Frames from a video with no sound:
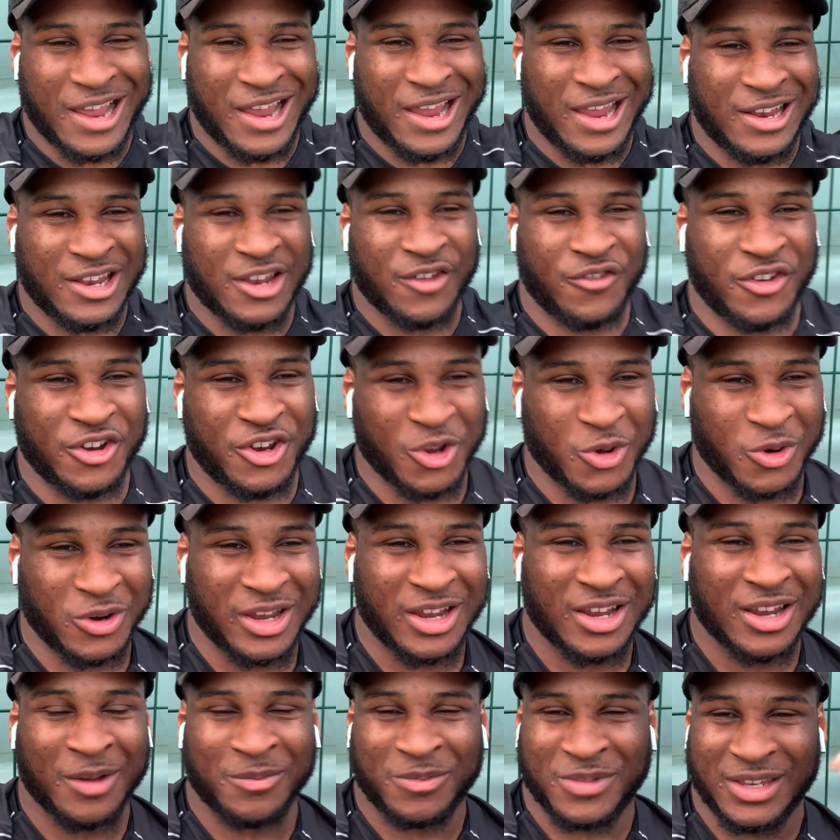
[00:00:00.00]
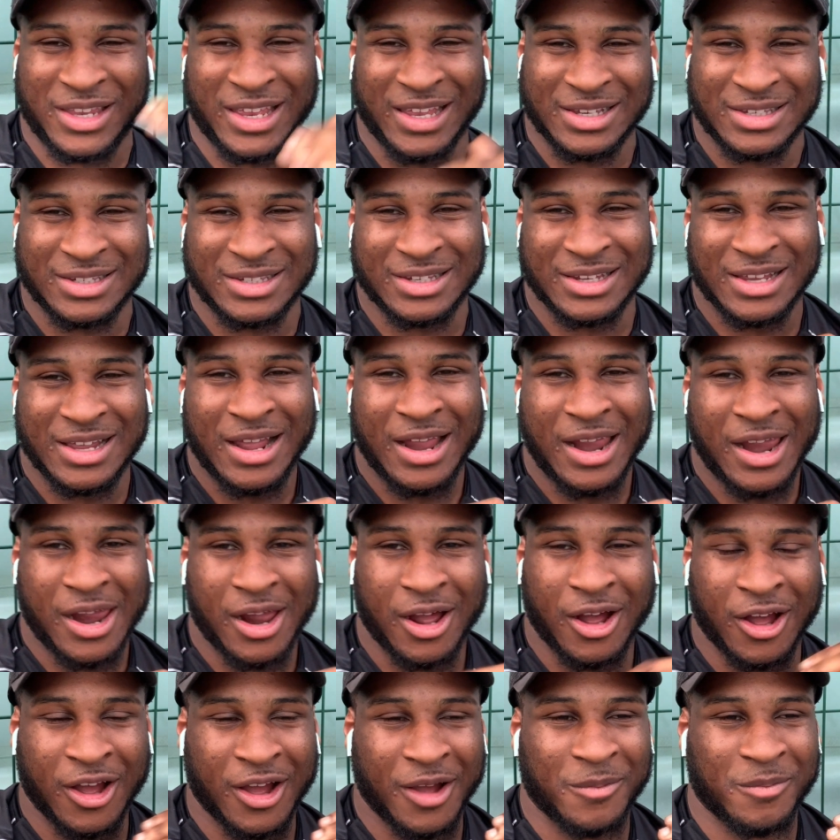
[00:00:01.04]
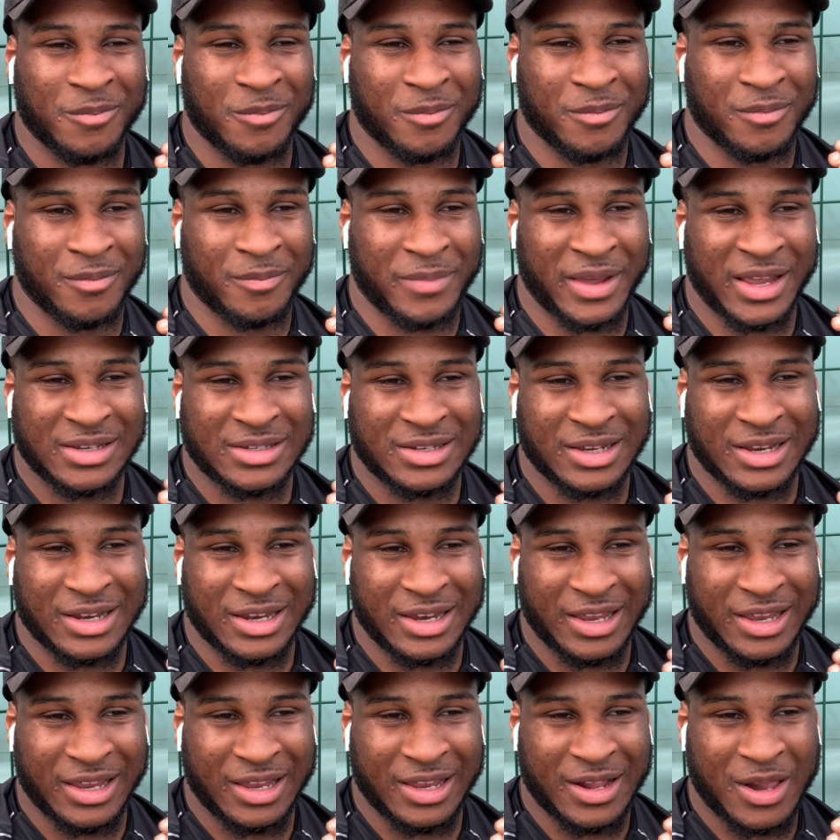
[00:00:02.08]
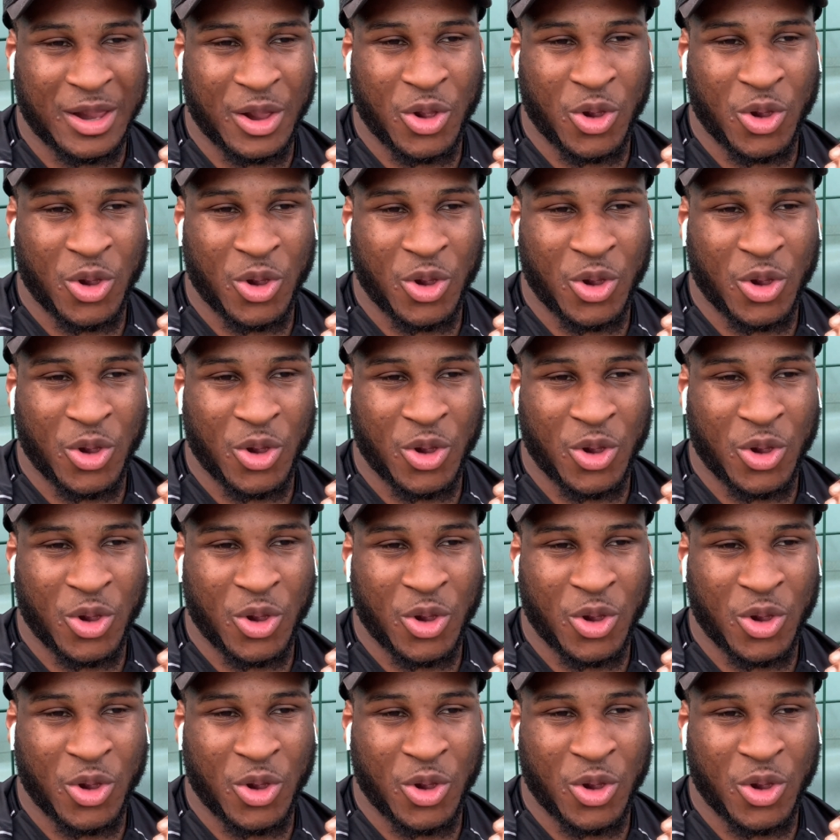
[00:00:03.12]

in the video leading up to this, um, basically